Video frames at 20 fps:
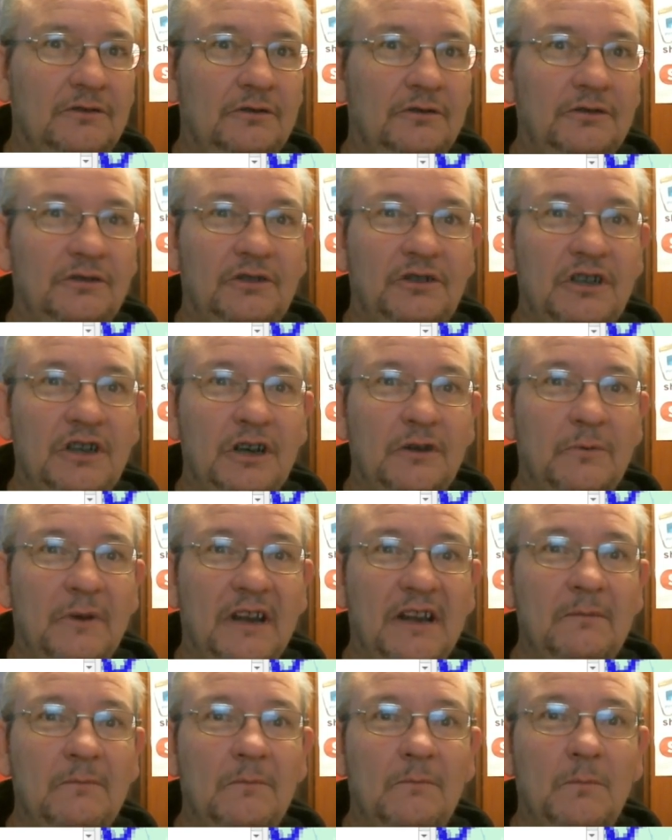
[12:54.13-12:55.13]

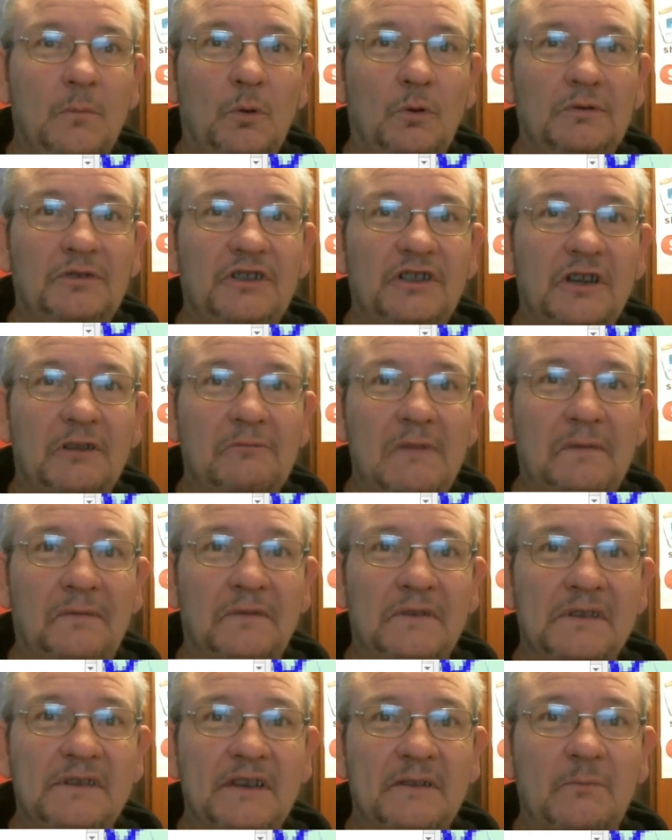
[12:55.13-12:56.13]
doing more
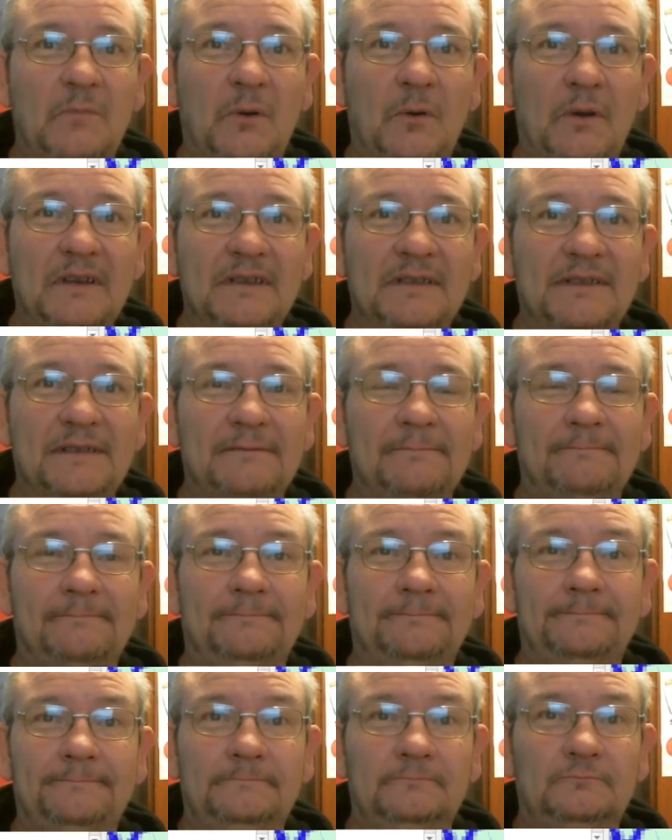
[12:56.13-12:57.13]
georeferencing points,
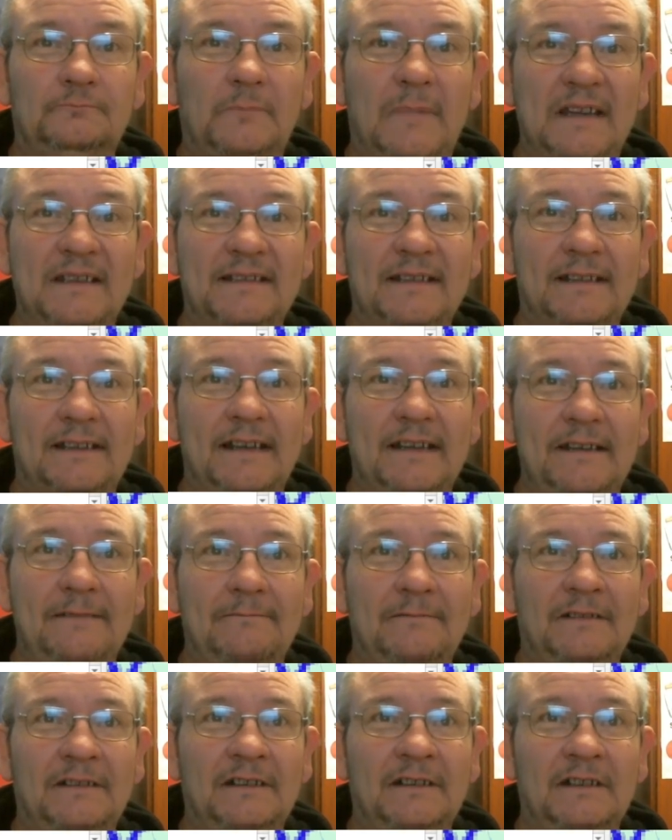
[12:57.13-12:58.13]
basically,
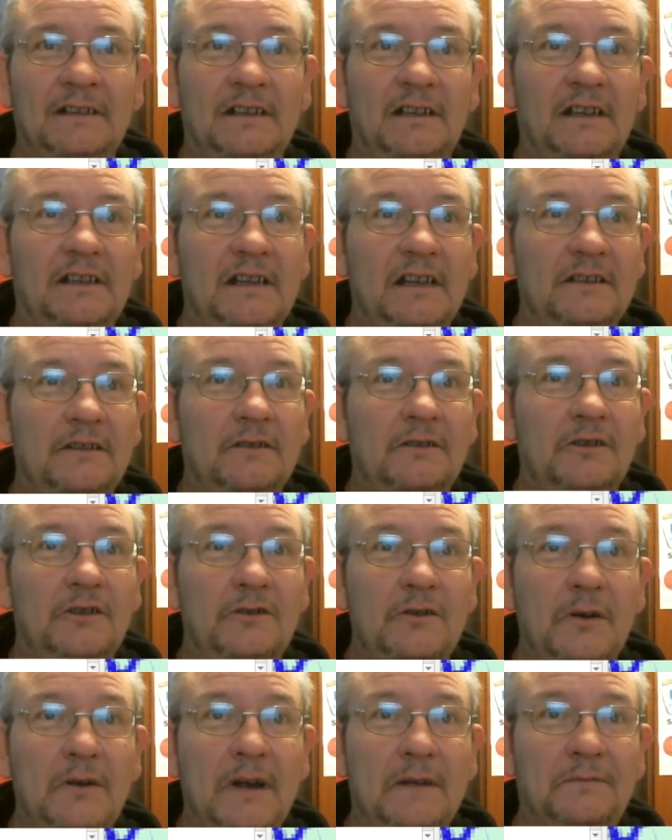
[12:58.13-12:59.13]
and then you
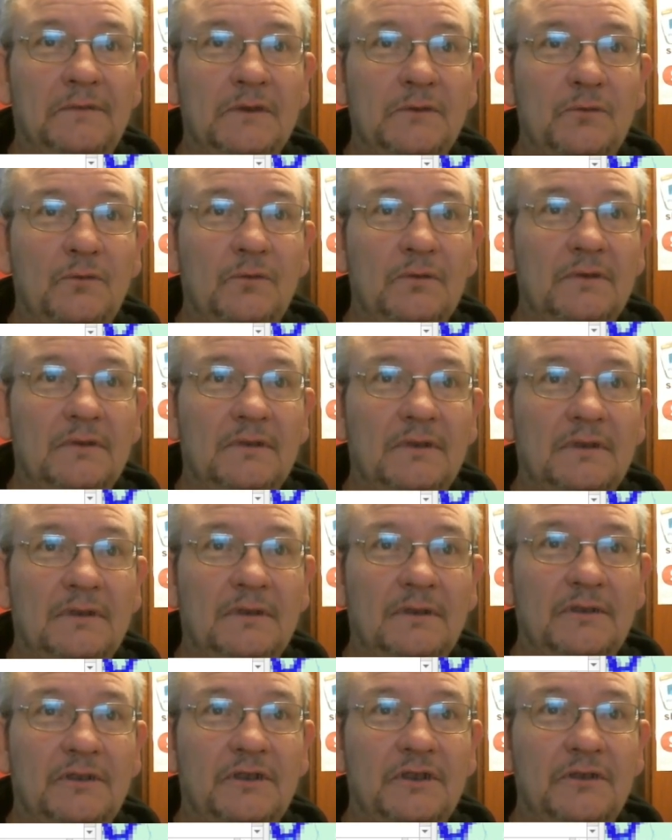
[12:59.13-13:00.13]
don't have to
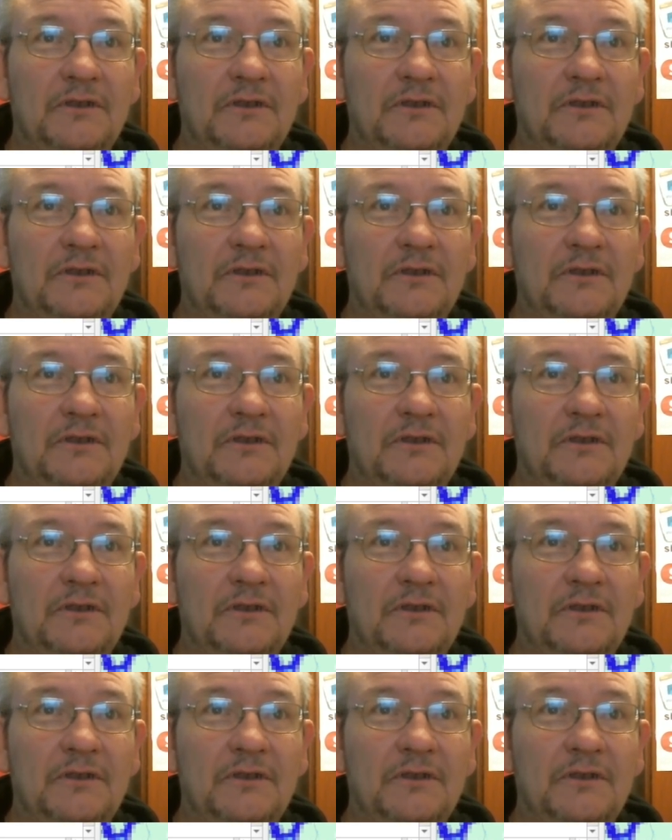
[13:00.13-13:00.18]
do